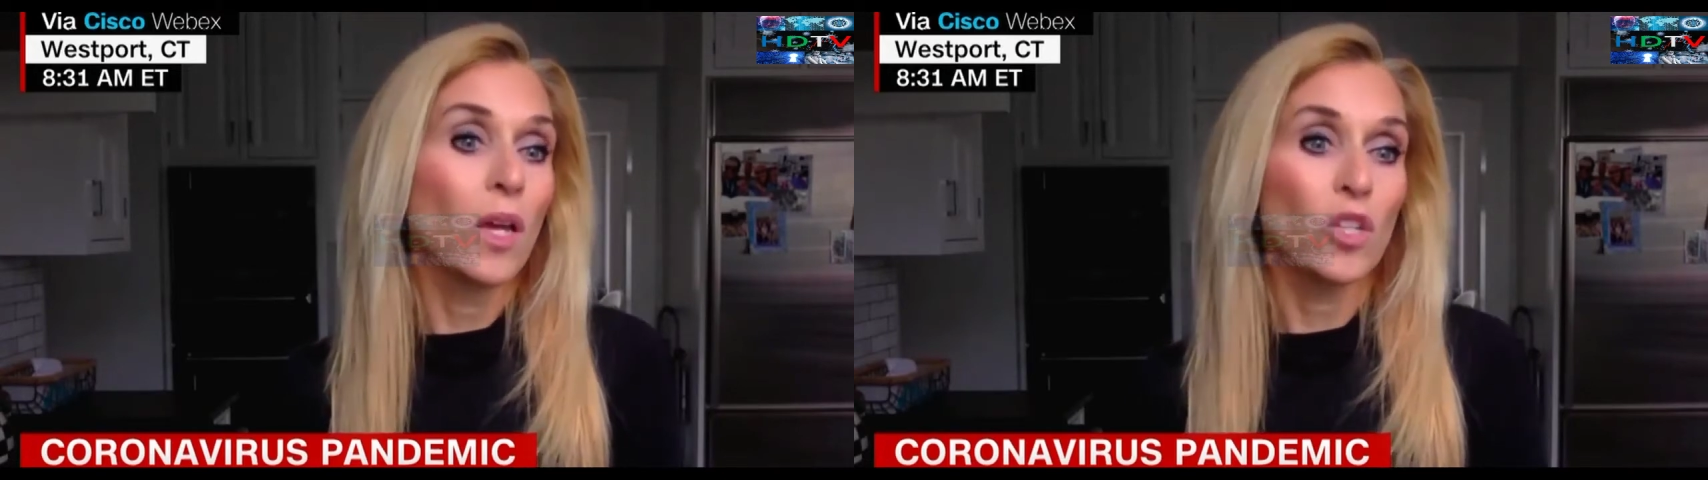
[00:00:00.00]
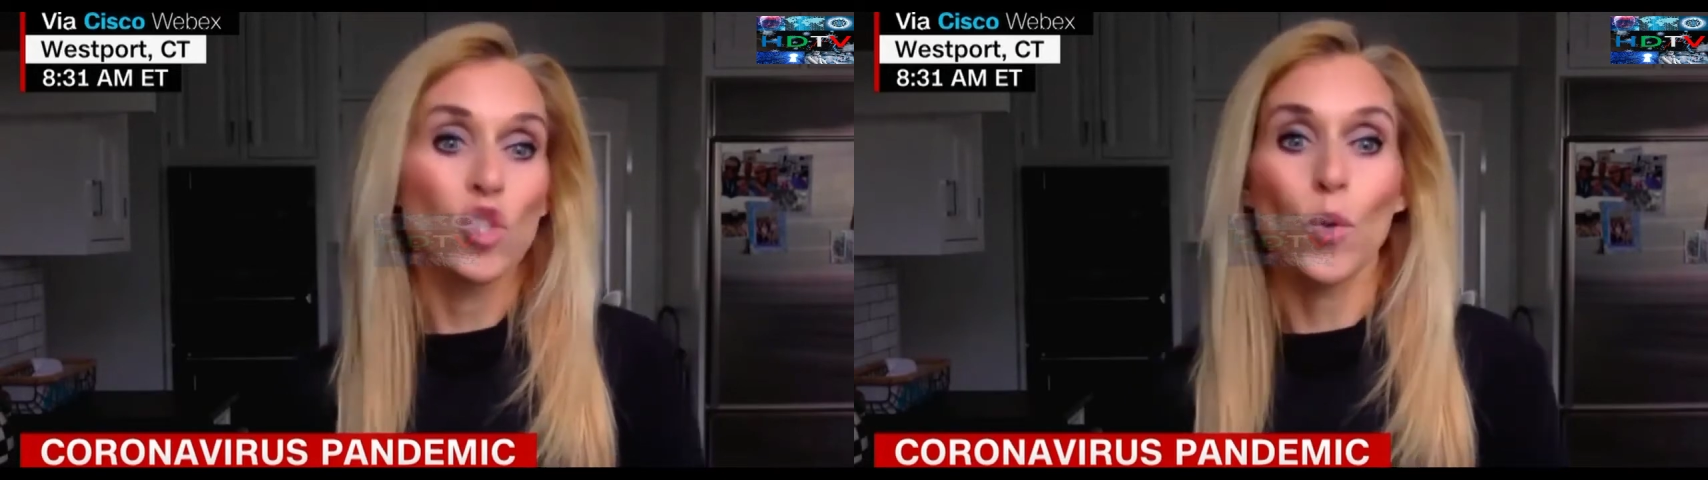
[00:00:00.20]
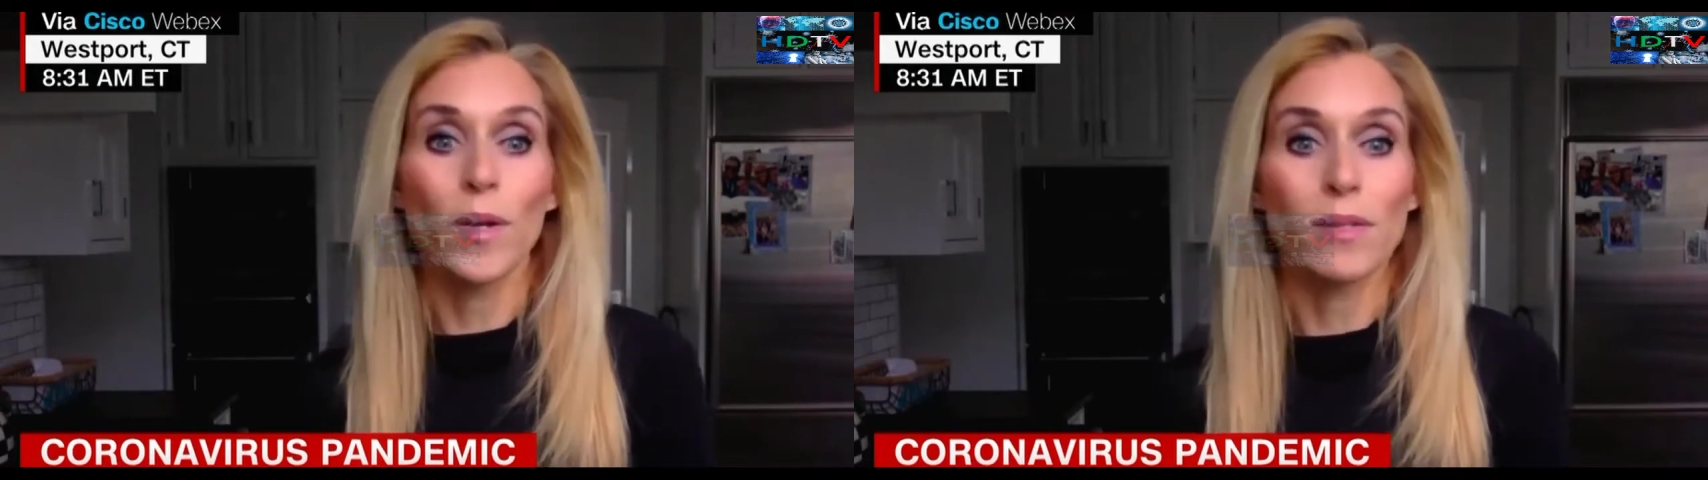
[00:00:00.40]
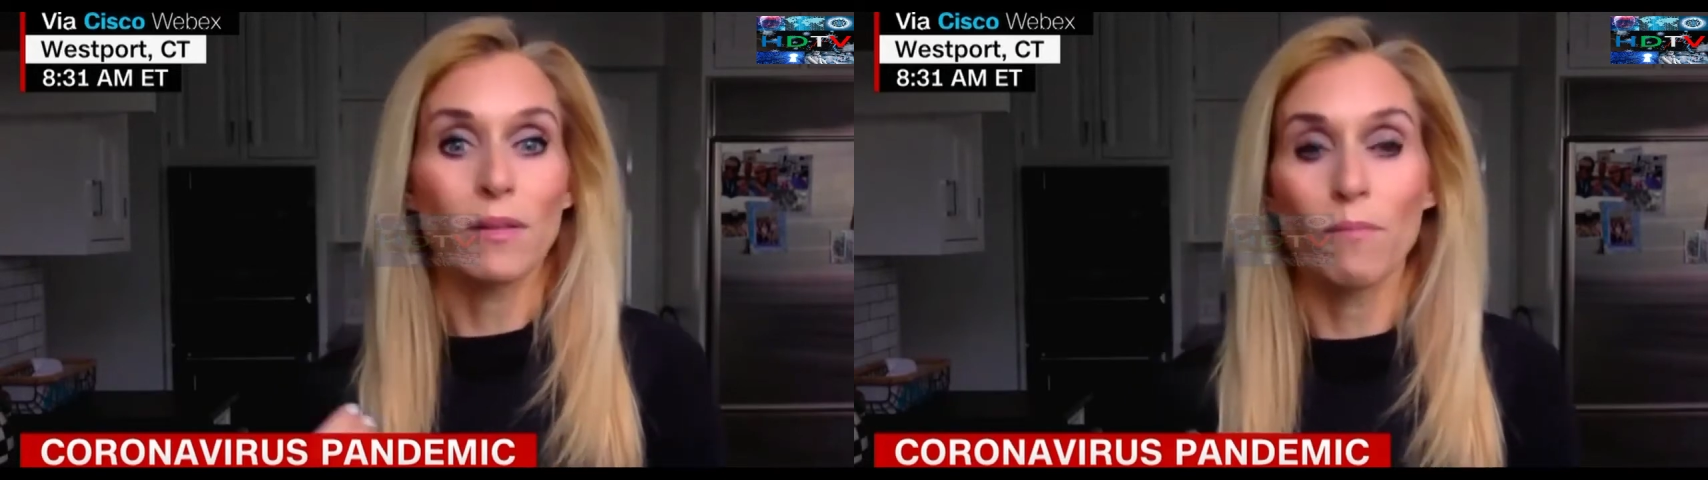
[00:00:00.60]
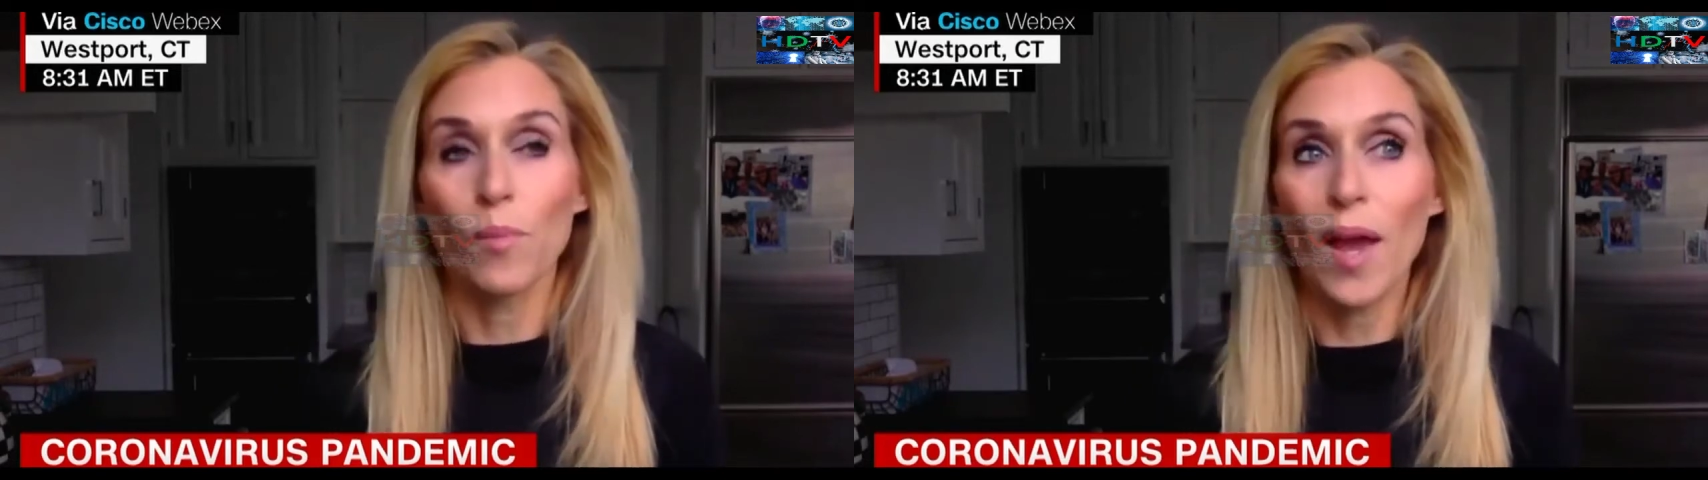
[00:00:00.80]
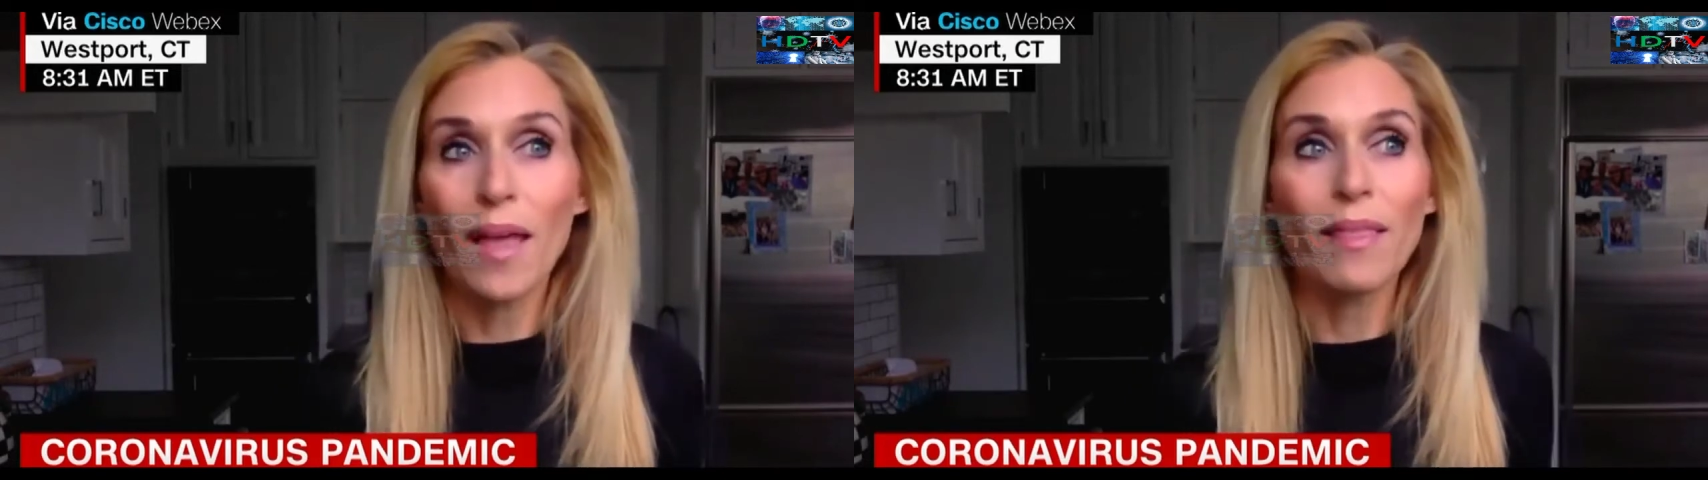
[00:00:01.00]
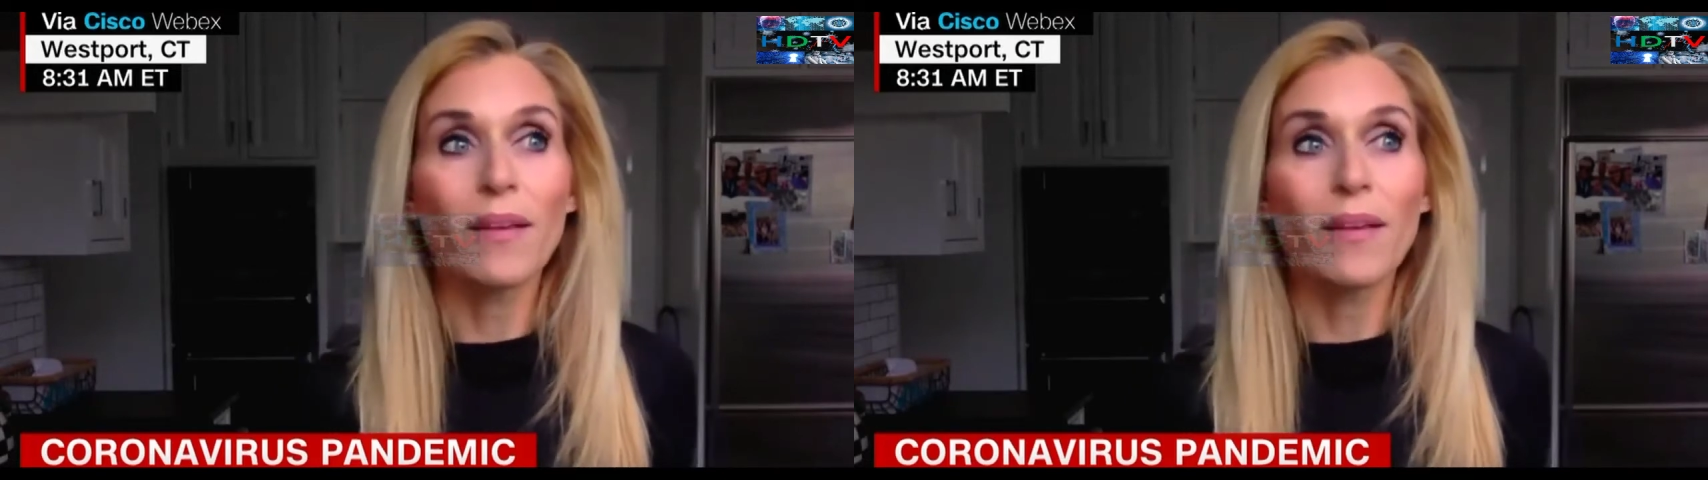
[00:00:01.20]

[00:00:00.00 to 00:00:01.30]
shortness of breath,